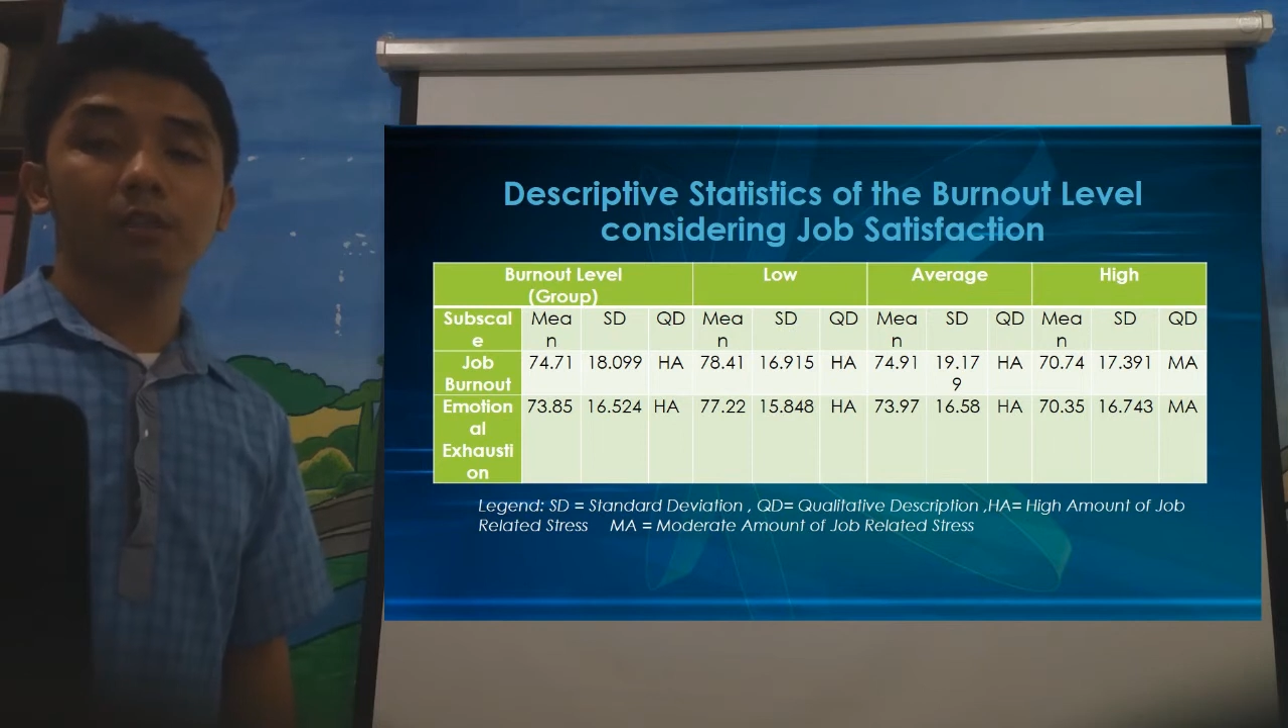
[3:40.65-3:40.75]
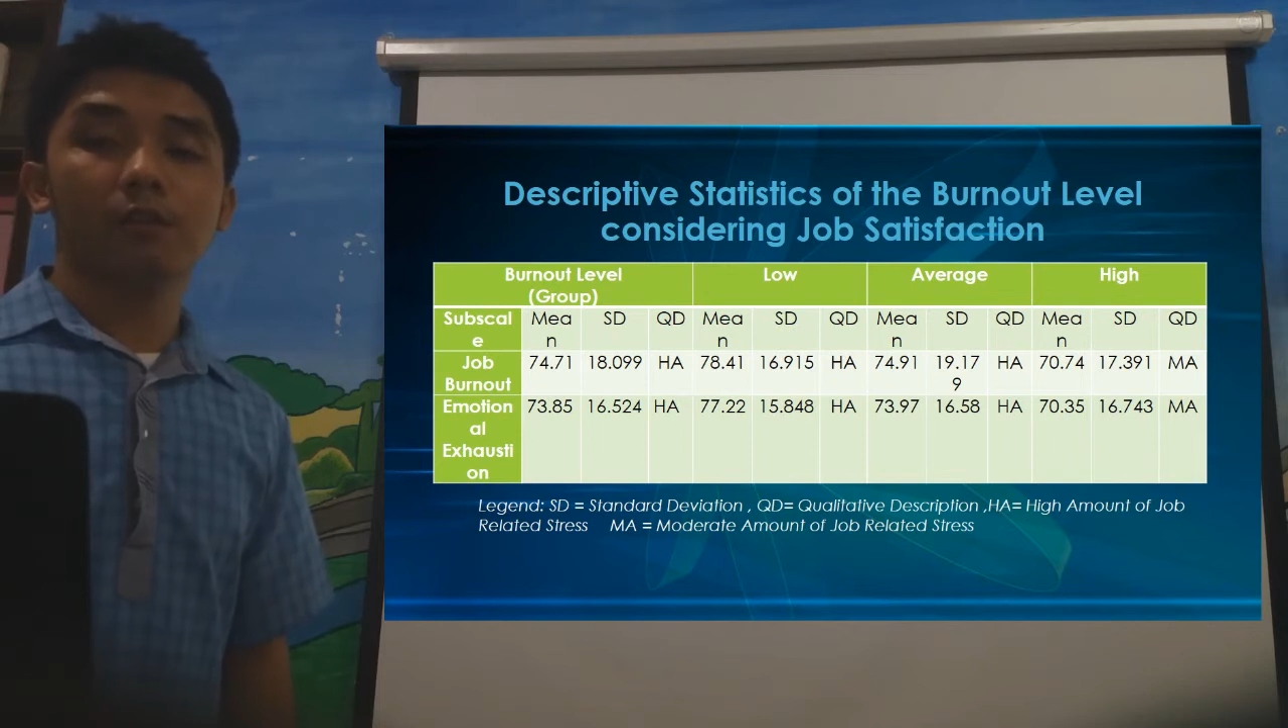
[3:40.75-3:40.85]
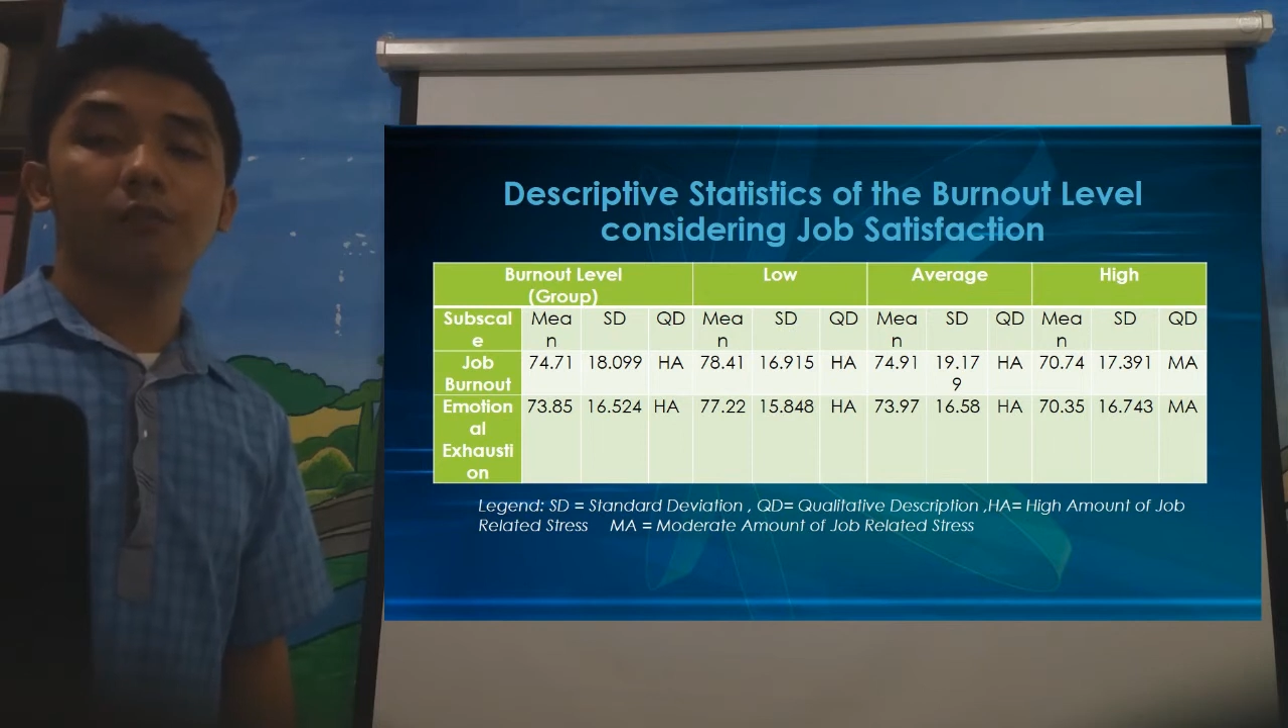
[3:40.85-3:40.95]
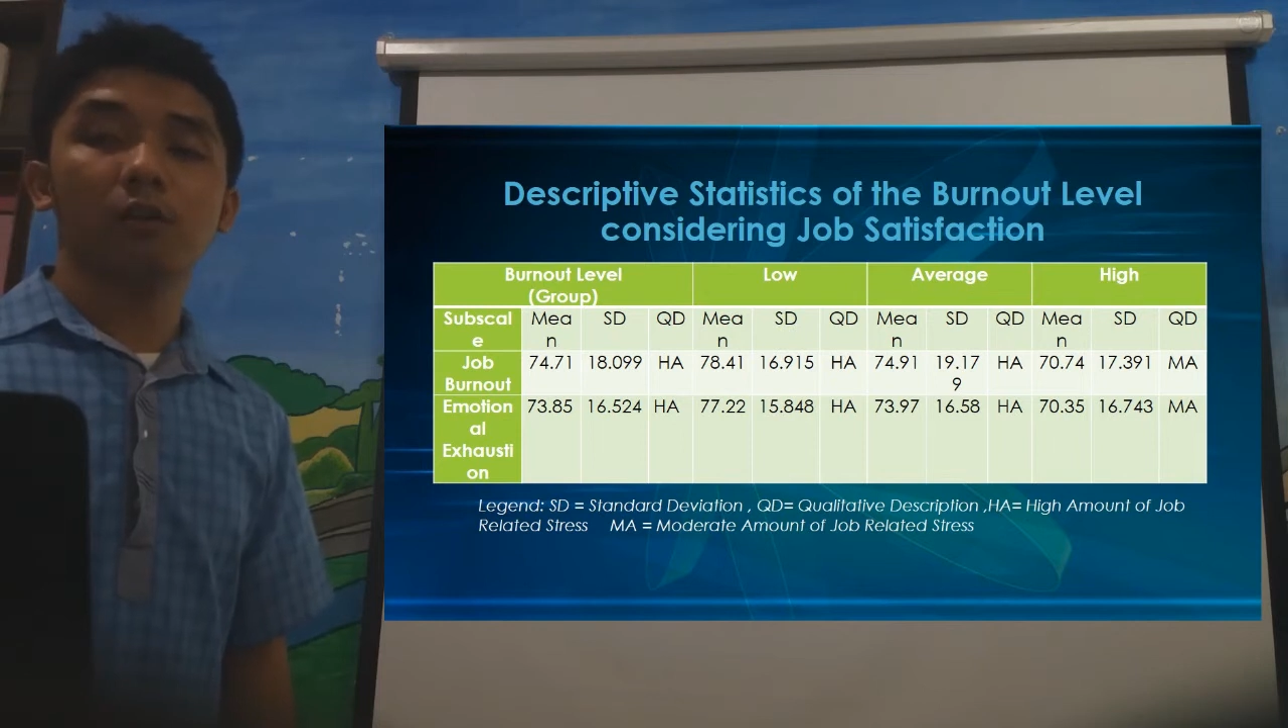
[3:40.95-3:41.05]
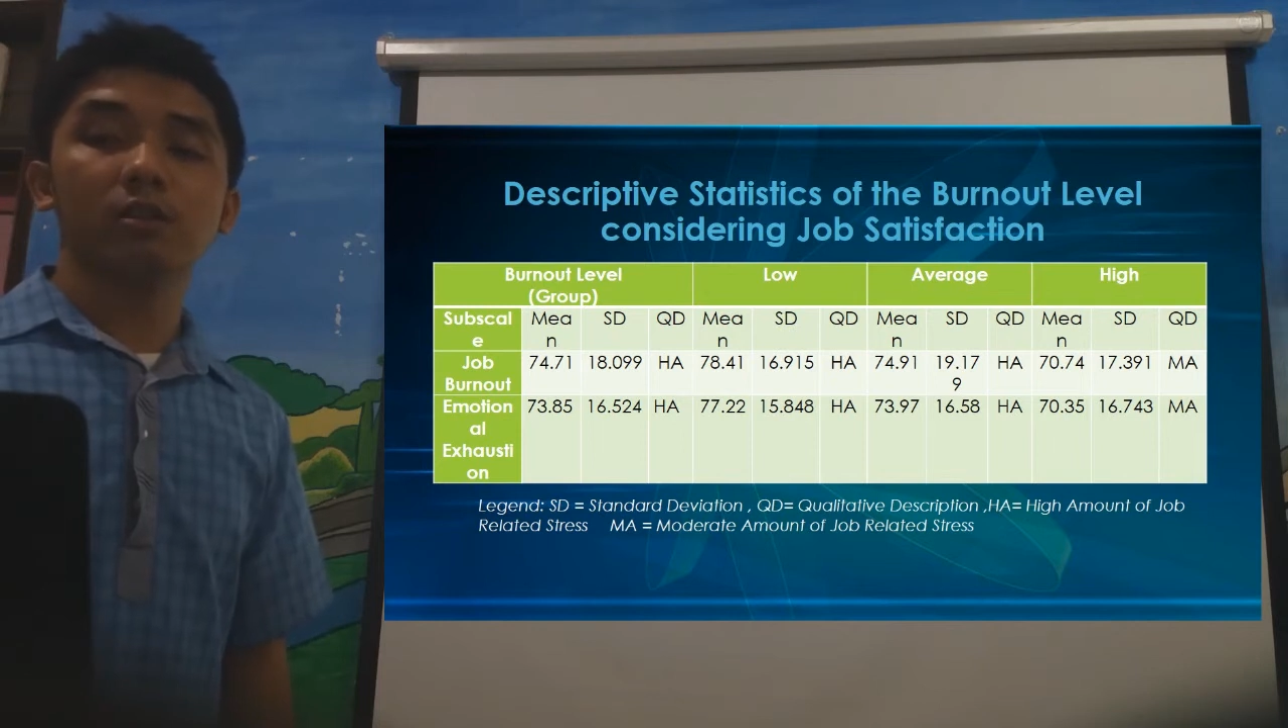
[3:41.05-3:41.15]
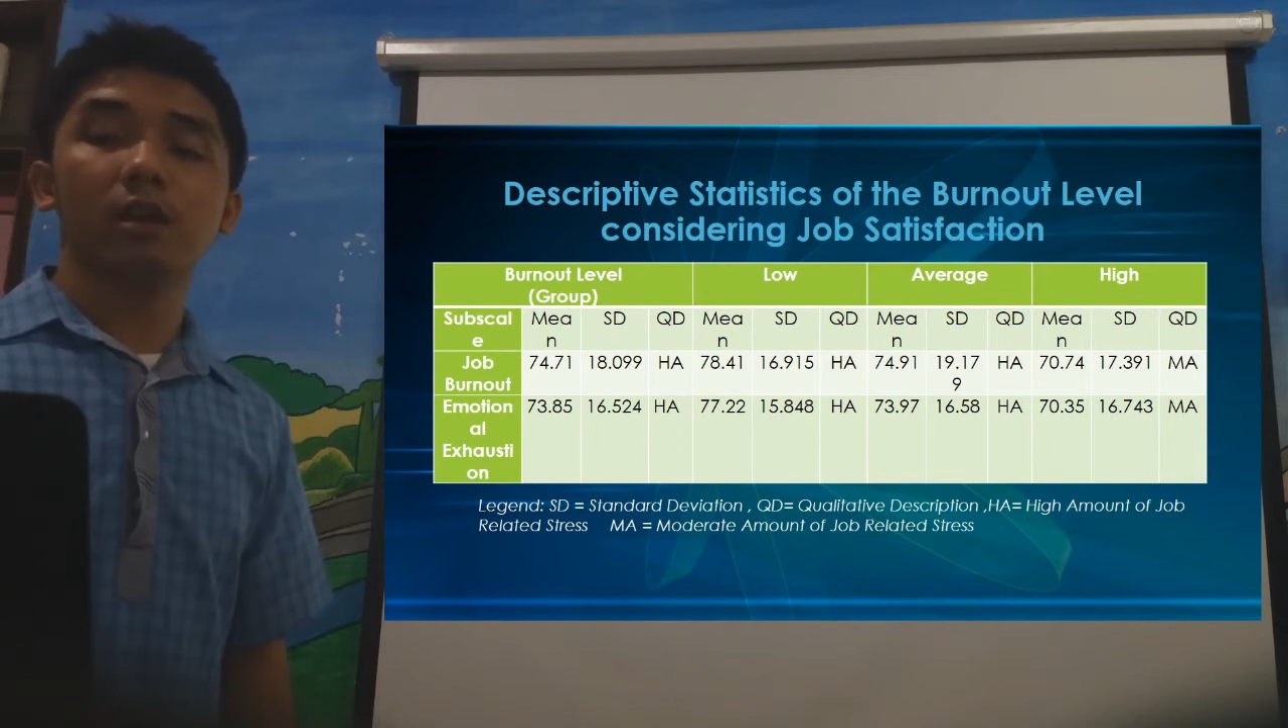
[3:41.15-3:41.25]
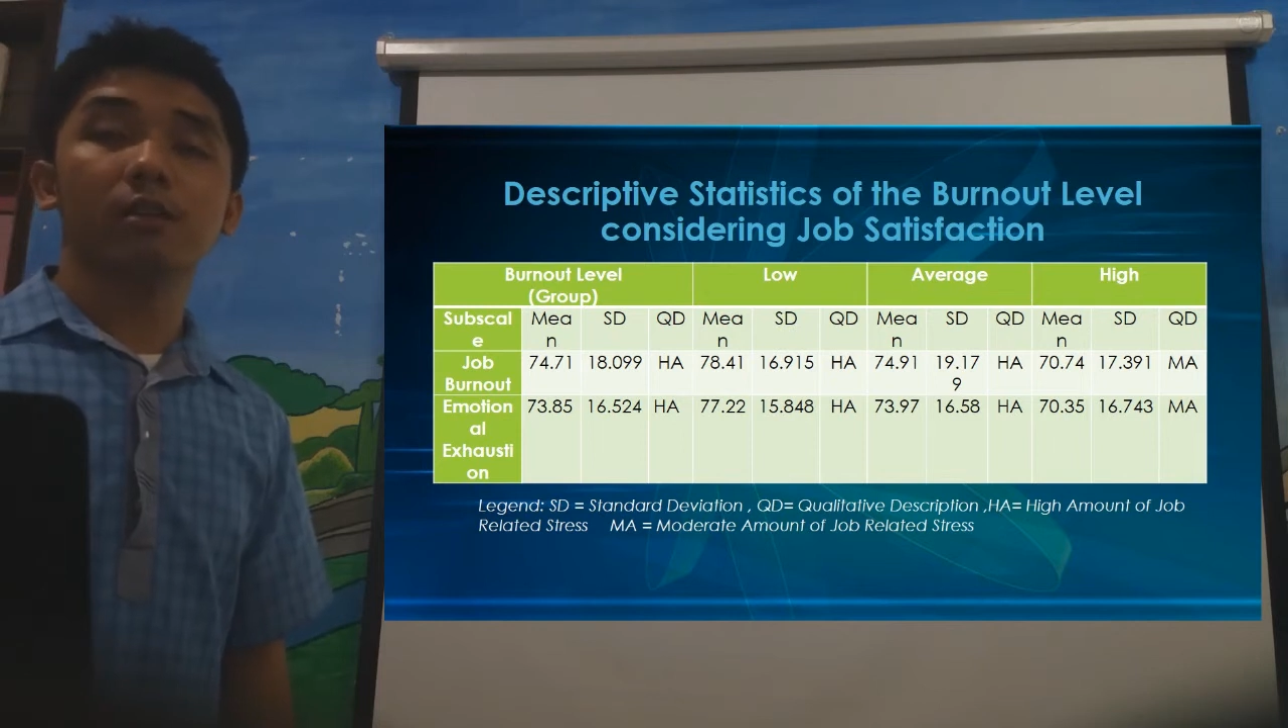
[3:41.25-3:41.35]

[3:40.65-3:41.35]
which falls